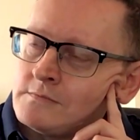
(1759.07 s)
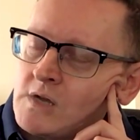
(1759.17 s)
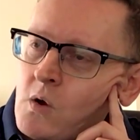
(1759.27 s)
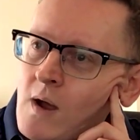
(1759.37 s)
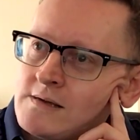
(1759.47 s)

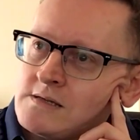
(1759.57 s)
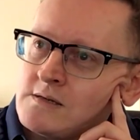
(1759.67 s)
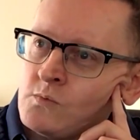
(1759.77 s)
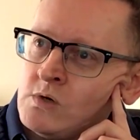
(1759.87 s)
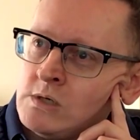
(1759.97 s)

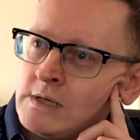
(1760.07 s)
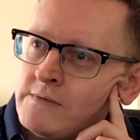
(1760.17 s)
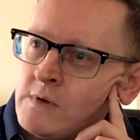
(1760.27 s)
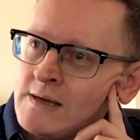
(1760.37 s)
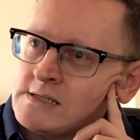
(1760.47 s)
quest will
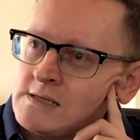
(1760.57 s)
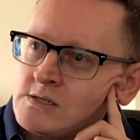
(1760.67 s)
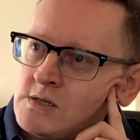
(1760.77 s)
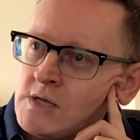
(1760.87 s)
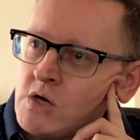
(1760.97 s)
give you access
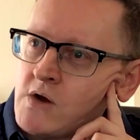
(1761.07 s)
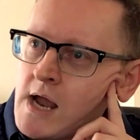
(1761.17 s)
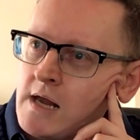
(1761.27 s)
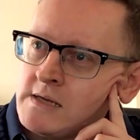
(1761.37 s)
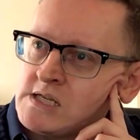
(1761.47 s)
to the
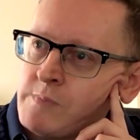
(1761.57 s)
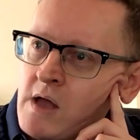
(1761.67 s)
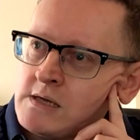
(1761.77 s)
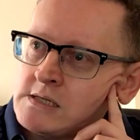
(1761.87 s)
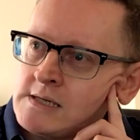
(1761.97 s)
Crackling
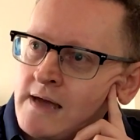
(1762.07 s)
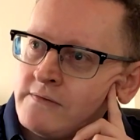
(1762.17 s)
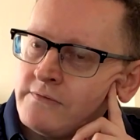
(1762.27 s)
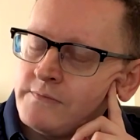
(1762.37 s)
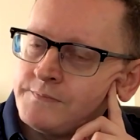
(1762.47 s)
Spire
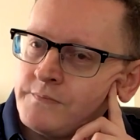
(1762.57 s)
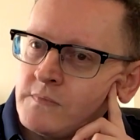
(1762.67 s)
Staff,